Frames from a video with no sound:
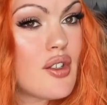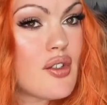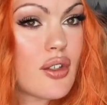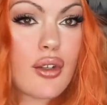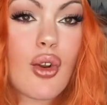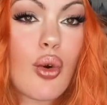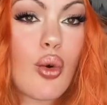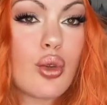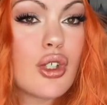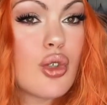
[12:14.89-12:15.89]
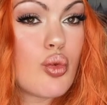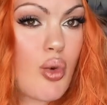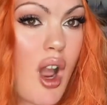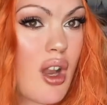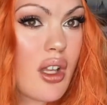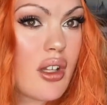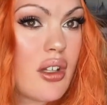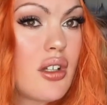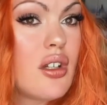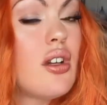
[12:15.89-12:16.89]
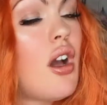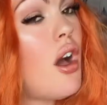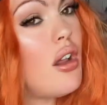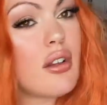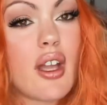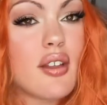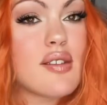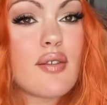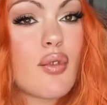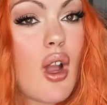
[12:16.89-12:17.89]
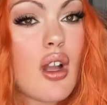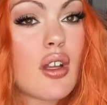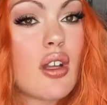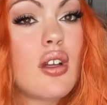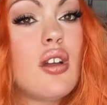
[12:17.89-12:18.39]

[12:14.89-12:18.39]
is good old rock. All kinds of rock.